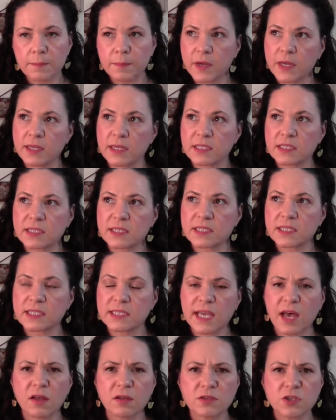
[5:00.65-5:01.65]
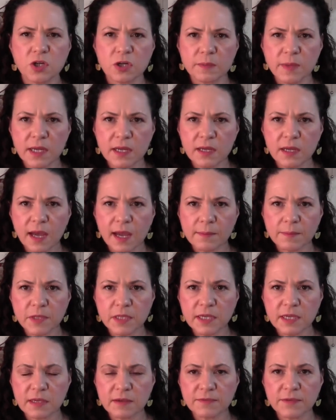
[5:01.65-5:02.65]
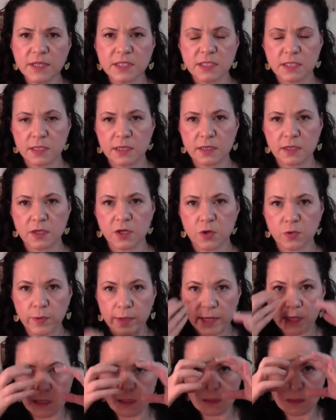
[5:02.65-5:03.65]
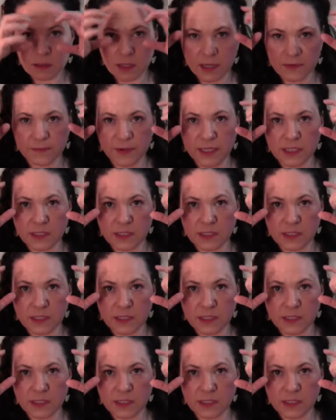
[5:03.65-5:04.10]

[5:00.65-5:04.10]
but it's the Cell Derma, I believe. It's the Korean like